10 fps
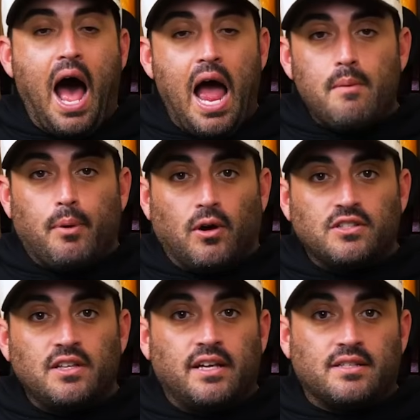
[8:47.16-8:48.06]
I
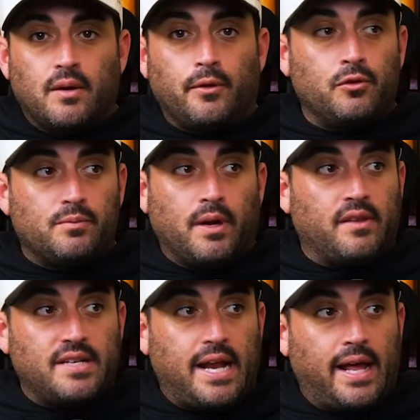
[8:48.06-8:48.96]
personally, as someone who's been on
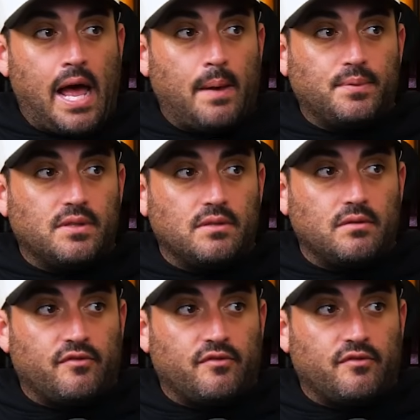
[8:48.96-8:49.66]
the dating apps